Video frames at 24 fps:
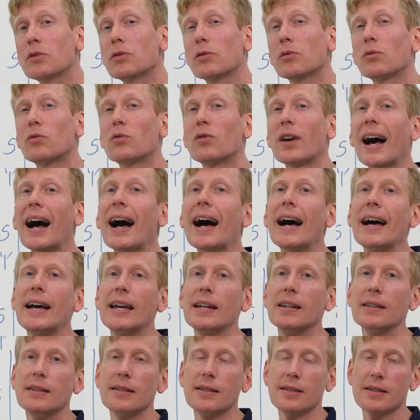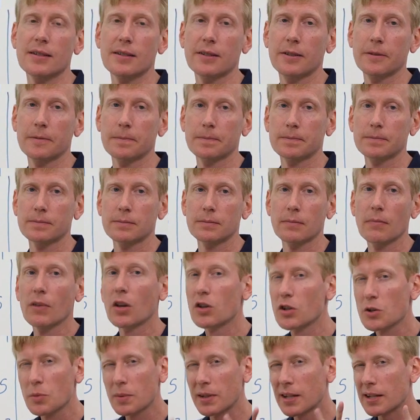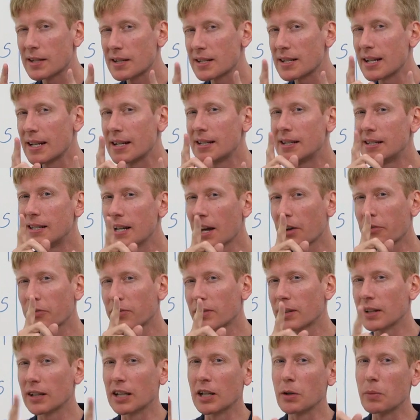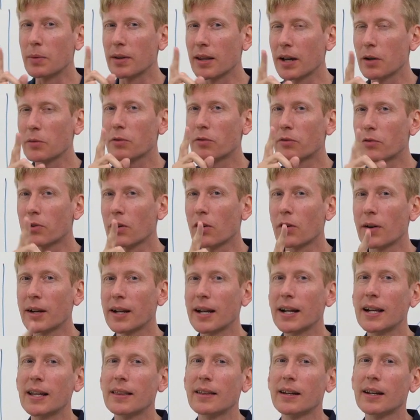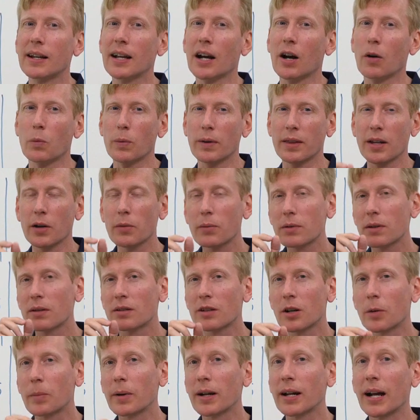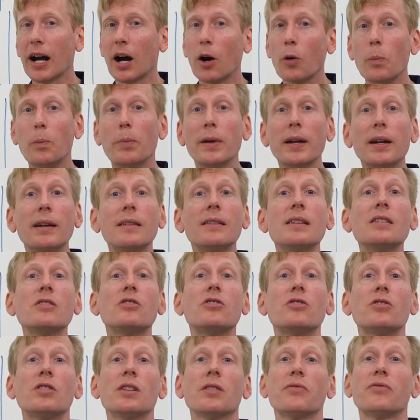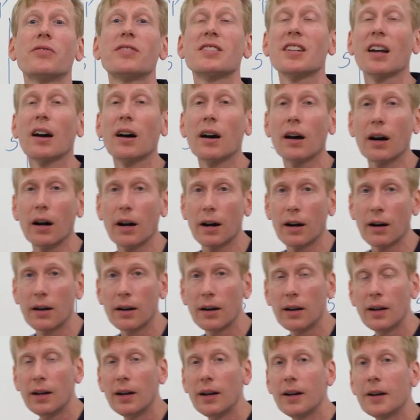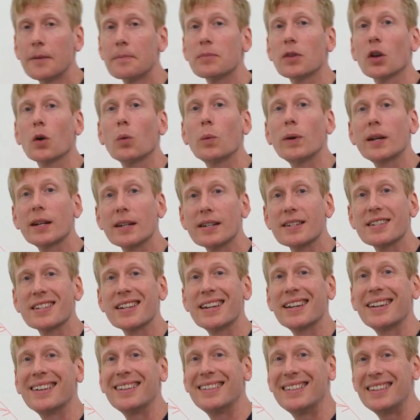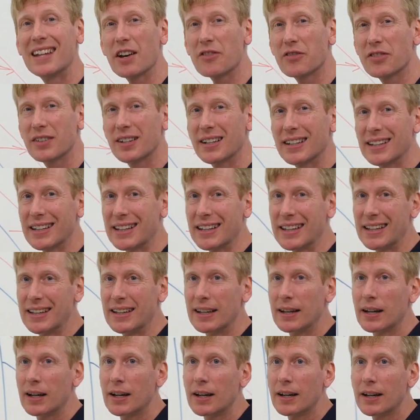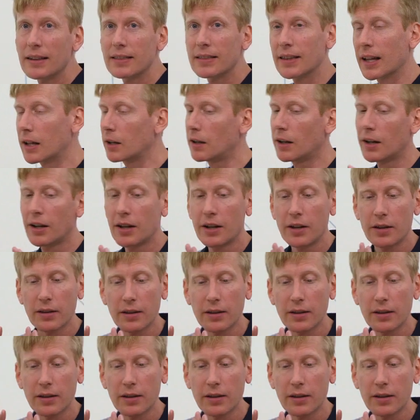to rise. So we can say definitely, without drawing anything out, without determining how big these shifts are, we can say definitely that